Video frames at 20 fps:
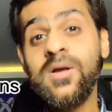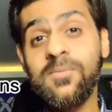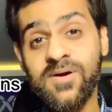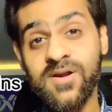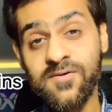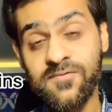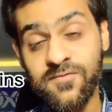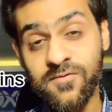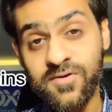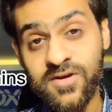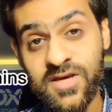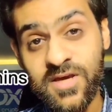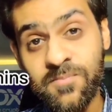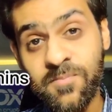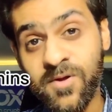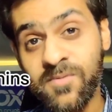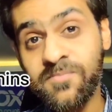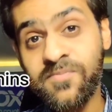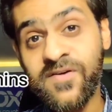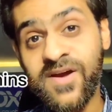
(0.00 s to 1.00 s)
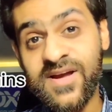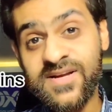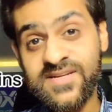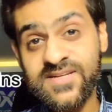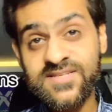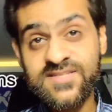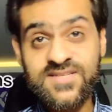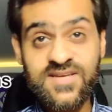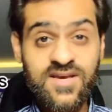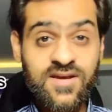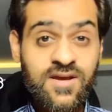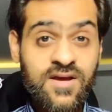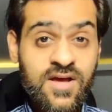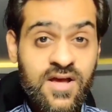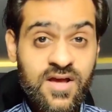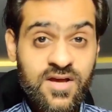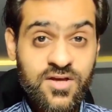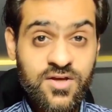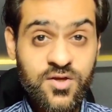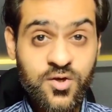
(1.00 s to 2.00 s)
But if you keep on practicing,
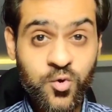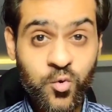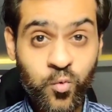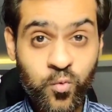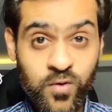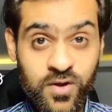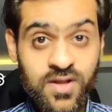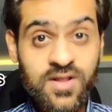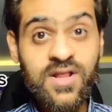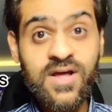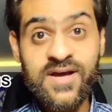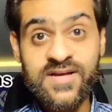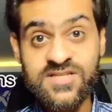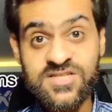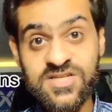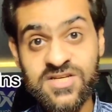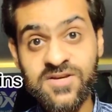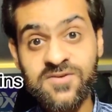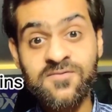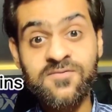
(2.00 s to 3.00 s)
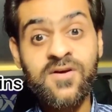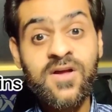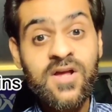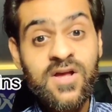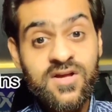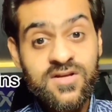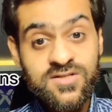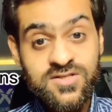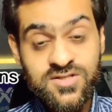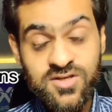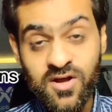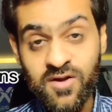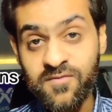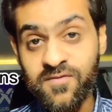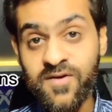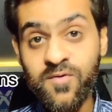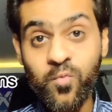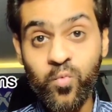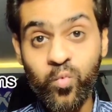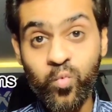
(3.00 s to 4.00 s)
you will achieve
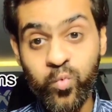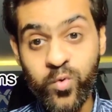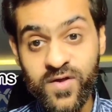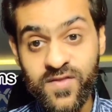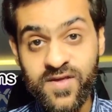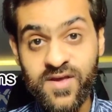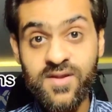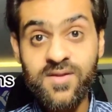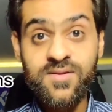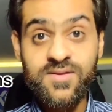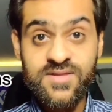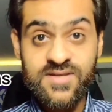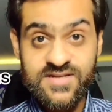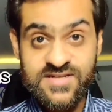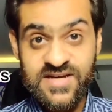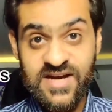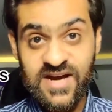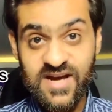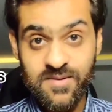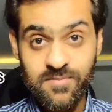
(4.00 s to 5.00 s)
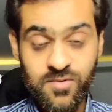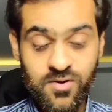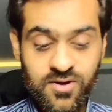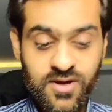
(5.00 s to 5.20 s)
solving within the time.